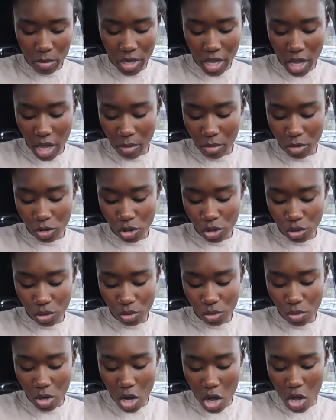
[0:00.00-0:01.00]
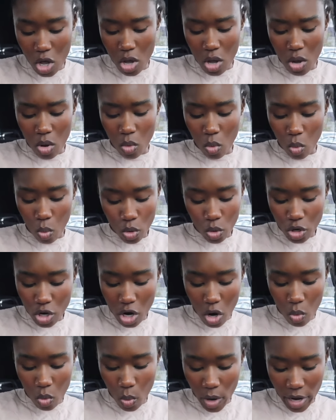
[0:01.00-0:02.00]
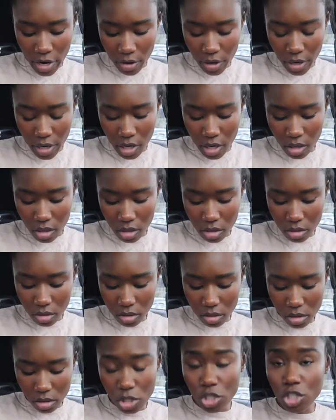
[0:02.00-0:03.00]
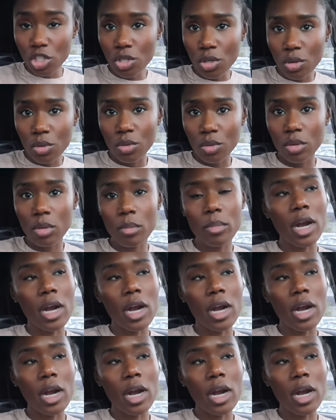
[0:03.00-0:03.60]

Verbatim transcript: be able to, you know, wear it soon.